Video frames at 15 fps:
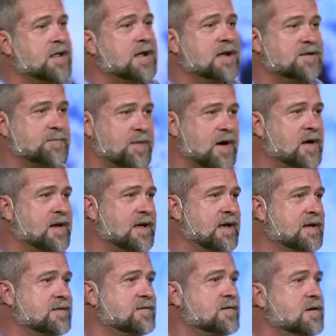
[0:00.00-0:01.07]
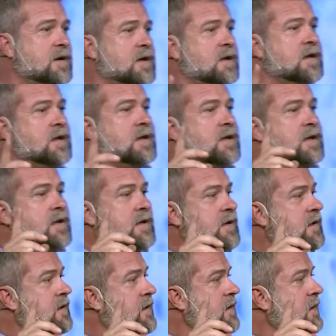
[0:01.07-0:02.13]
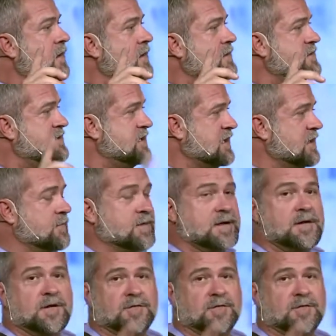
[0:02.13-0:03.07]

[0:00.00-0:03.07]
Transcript: Let's bow our heads. Gentlemen, or